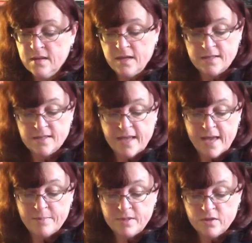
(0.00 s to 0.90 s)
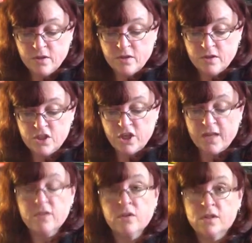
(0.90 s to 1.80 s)
As the captain turned,
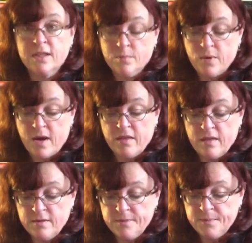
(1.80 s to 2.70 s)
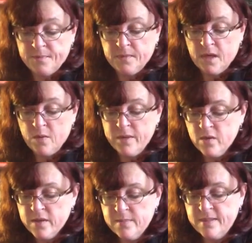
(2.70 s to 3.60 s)
Jack took a deep breath. "Are we
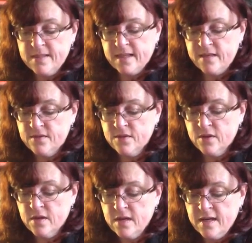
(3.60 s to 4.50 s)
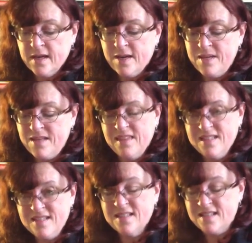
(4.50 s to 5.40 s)
going to be safe, sir? I mean,
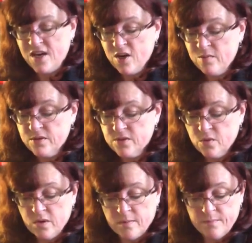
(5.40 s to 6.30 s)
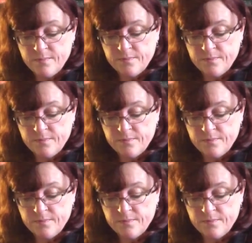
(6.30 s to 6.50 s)
this is a terrible storm."